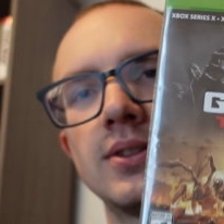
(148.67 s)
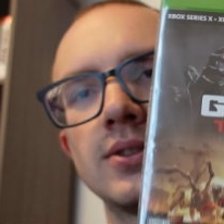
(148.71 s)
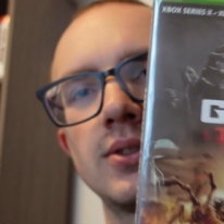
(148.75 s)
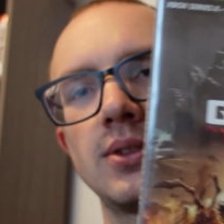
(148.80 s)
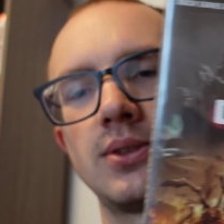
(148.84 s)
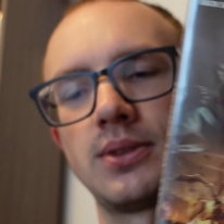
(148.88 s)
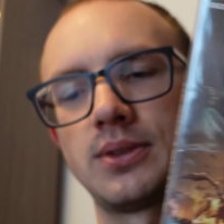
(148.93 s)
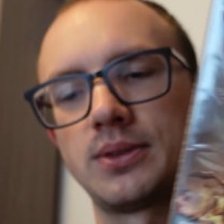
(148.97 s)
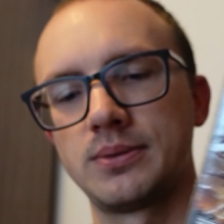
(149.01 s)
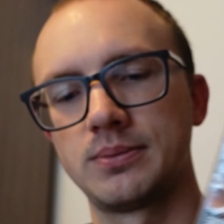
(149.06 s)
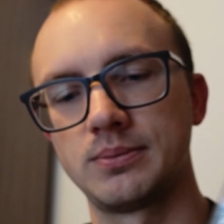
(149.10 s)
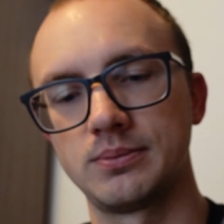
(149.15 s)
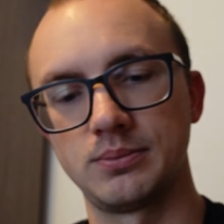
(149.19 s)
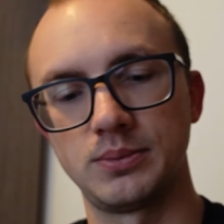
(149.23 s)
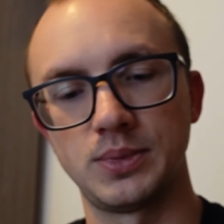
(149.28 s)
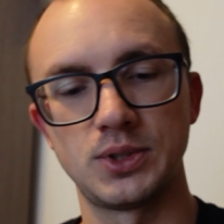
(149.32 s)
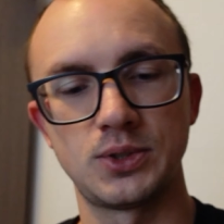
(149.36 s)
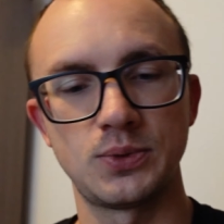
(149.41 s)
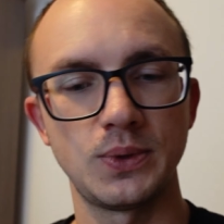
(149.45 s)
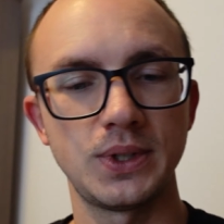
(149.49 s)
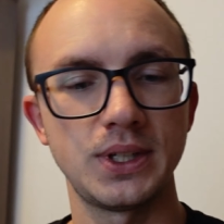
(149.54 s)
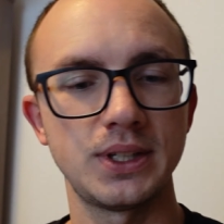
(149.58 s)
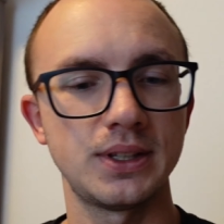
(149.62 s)
So
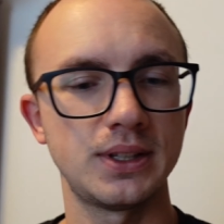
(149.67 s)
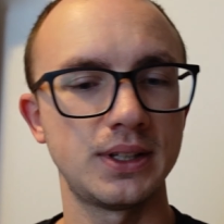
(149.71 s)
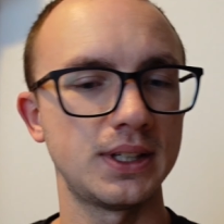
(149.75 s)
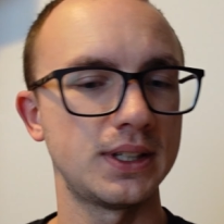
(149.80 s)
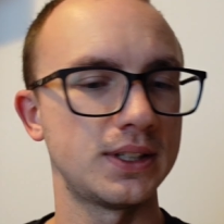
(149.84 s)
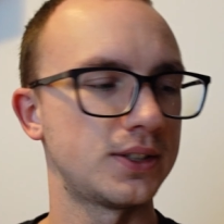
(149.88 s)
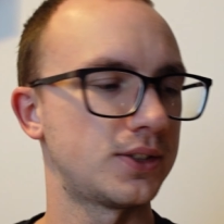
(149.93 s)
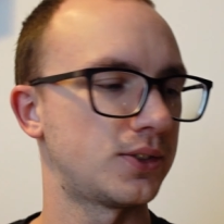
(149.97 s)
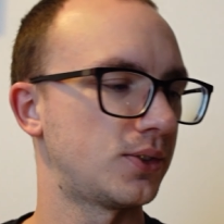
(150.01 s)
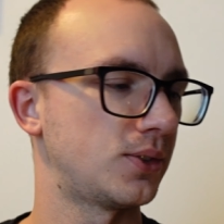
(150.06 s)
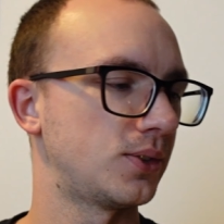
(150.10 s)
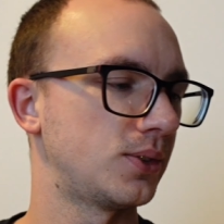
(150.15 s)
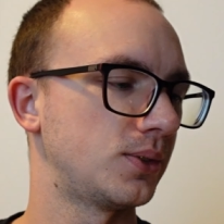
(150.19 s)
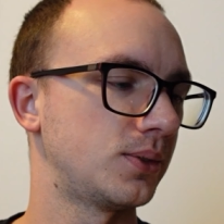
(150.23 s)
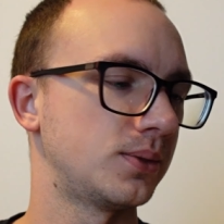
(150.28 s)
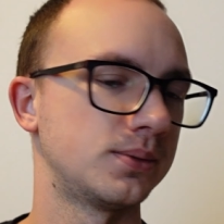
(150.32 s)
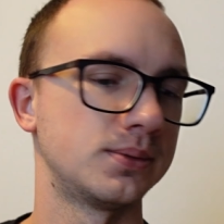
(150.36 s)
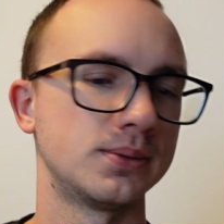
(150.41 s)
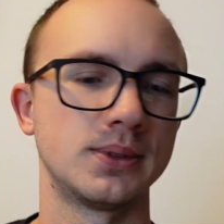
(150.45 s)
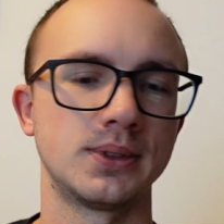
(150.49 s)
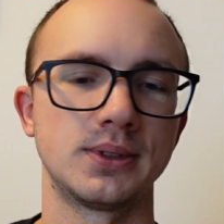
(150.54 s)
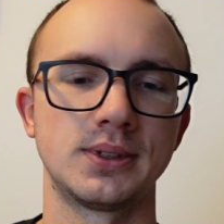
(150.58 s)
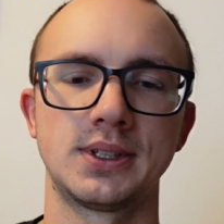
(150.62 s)
between these two,
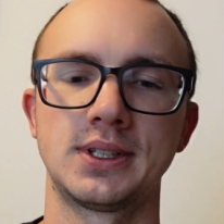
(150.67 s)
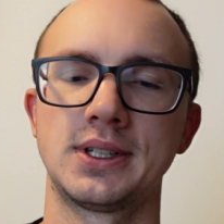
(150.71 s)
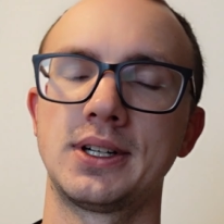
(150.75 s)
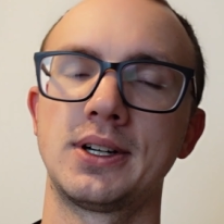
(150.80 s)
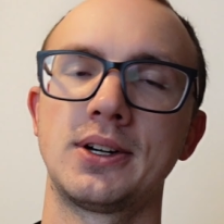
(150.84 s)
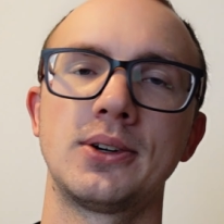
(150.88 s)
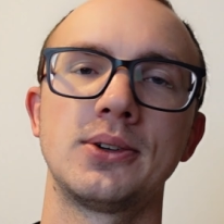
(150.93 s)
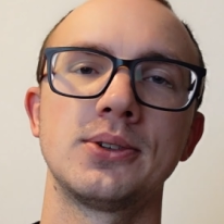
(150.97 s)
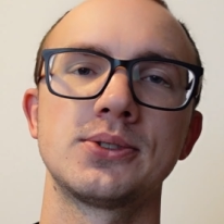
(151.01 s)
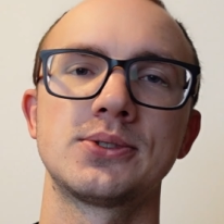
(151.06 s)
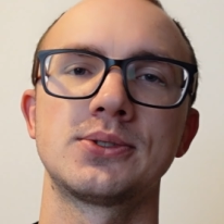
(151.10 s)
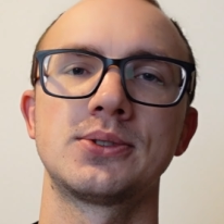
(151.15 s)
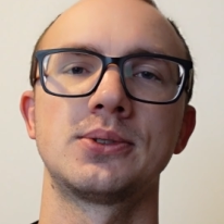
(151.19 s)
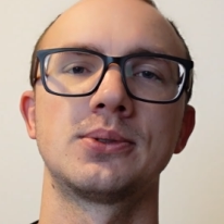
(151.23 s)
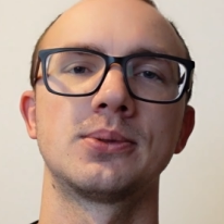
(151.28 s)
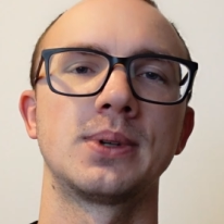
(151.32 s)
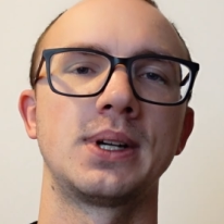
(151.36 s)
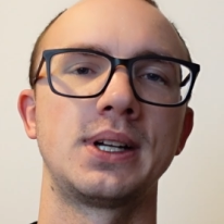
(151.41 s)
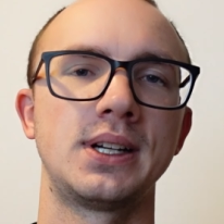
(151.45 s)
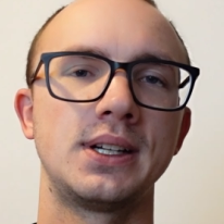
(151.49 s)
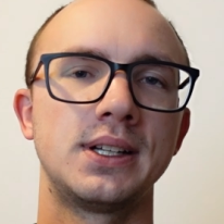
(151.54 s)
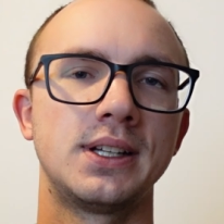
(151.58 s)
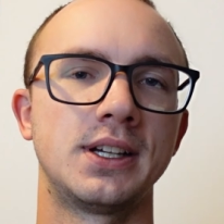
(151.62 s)
uh, also
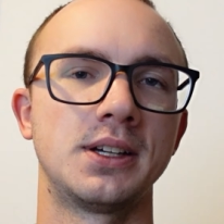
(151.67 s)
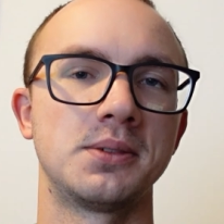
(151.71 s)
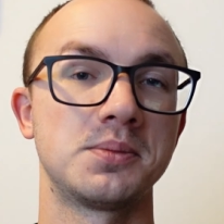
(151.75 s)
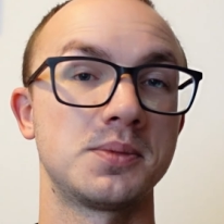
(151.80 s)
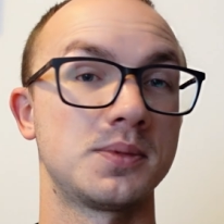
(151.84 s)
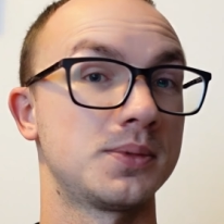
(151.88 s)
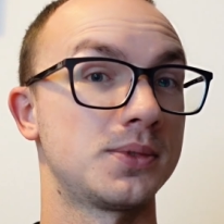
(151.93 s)
rated M.